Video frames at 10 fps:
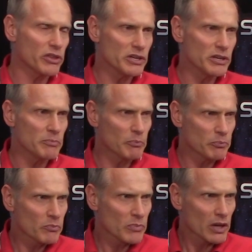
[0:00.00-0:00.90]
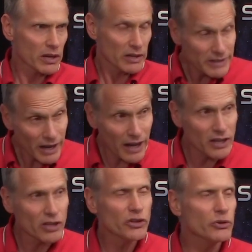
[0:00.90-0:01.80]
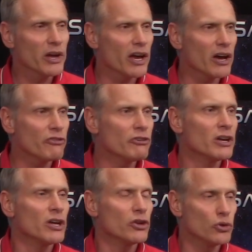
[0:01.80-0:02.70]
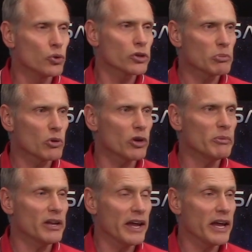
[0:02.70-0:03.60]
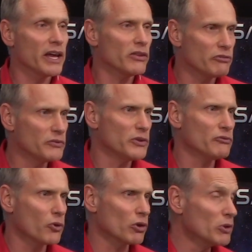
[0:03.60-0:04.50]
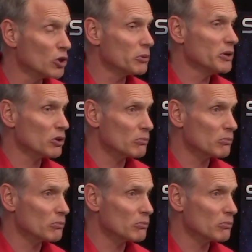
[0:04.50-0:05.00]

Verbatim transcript: the Katana, you have dual deployment and the 54 millimeter